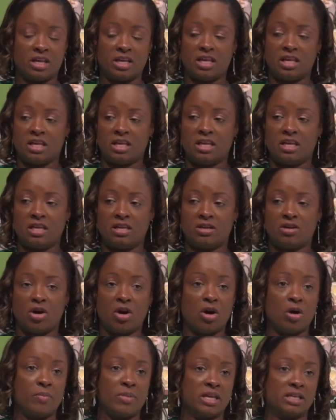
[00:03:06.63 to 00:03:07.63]
He
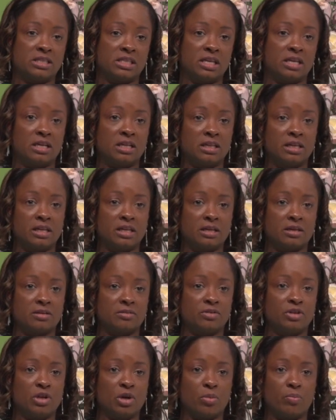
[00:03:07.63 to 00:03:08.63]
called me and said, Hellena,
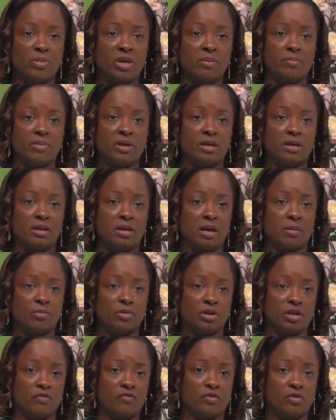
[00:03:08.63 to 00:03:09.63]
meet me. I'm going
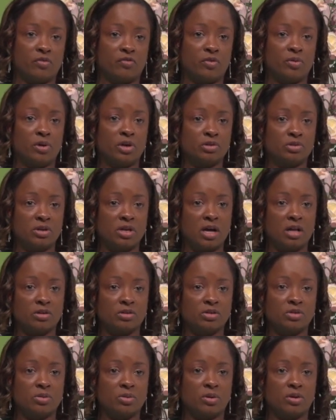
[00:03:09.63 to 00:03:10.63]
to give you a few
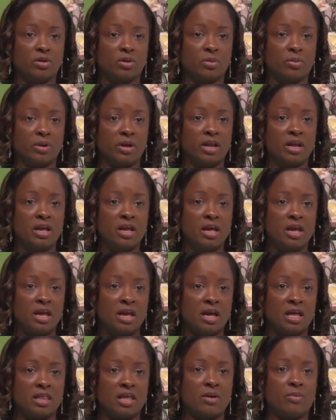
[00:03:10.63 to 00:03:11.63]
$100s toward her rent.
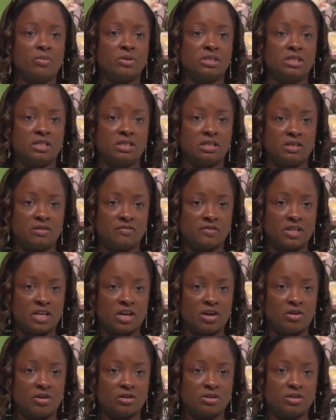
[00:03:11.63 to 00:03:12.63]
And that was Steve's
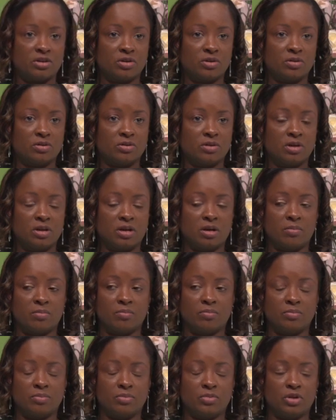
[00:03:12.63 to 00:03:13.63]
character,
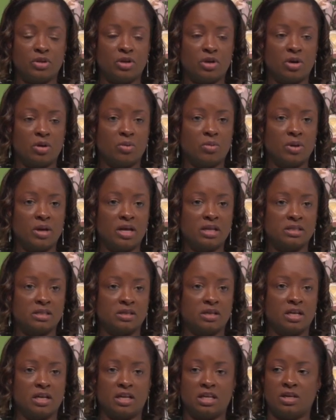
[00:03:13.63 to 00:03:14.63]

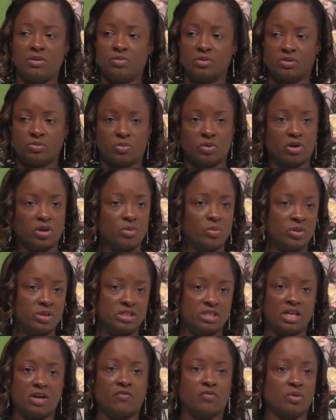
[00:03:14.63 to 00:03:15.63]
and he was working with
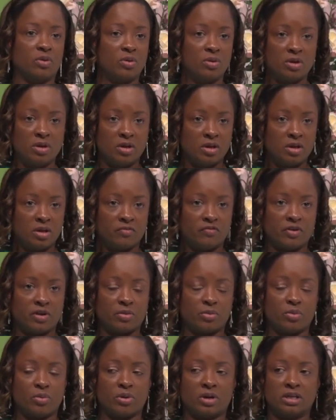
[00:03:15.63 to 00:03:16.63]
several
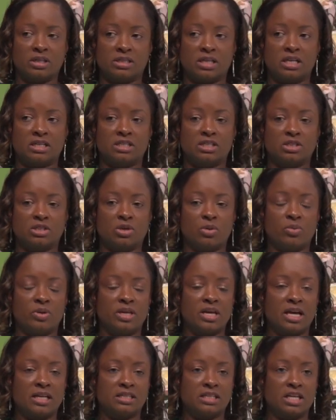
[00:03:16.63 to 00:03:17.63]
veteran organizations. So we
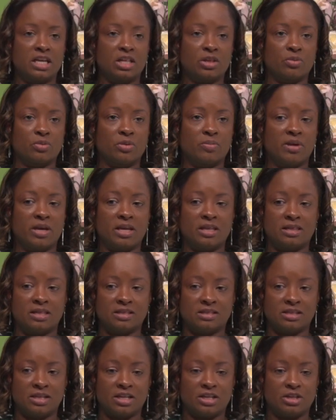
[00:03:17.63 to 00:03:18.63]
got together, we paid
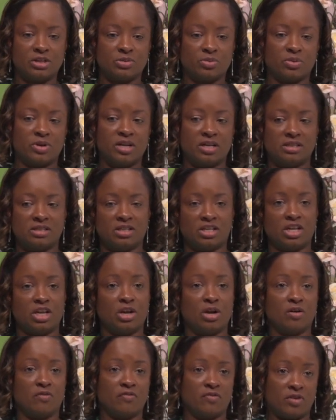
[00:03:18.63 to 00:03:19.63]
this lady's rent, took
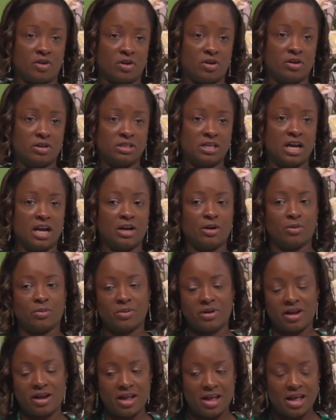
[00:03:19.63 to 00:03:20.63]
care of her entire
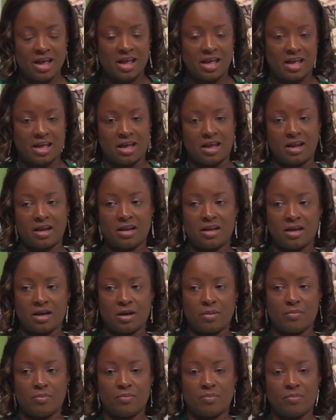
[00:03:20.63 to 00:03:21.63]
rent. And
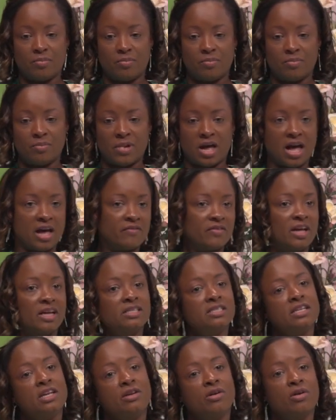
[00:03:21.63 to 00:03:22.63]
I have not
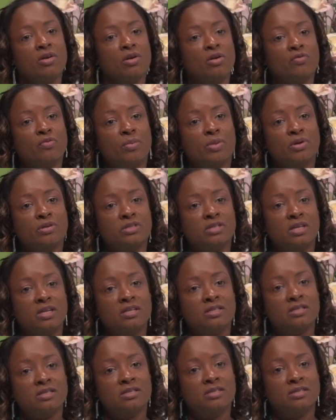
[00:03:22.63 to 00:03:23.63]
seen or heard from her
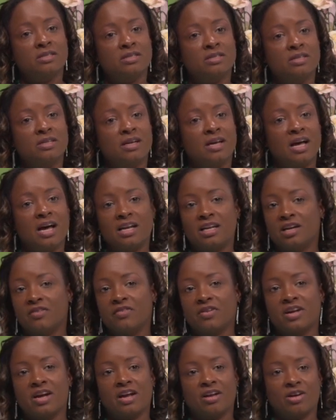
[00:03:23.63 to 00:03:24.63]
since. I
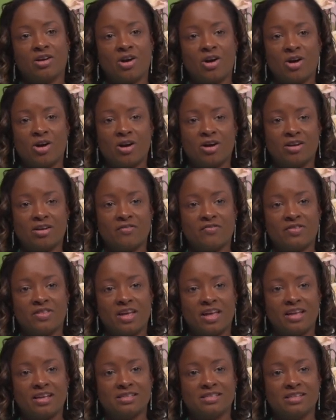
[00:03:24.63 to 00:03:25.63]
never got a card of
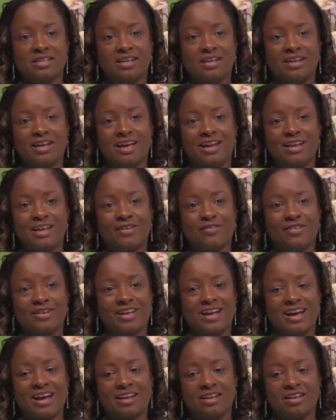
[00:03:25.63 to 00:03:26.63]
thanks. I never
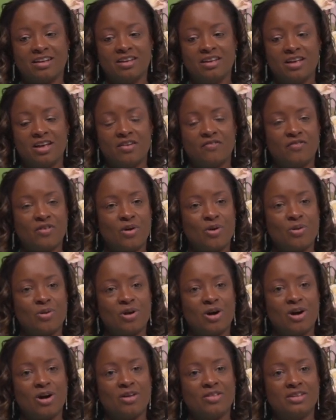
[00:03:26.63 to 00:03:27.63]
got a phone
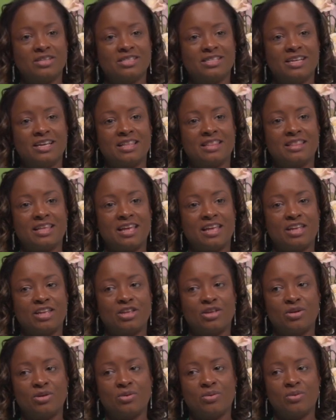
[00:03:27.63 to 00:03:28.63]
call that said
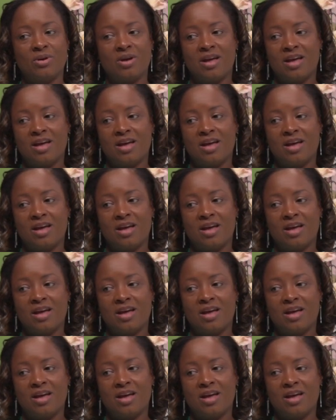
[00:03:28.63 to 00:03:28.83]
thank you.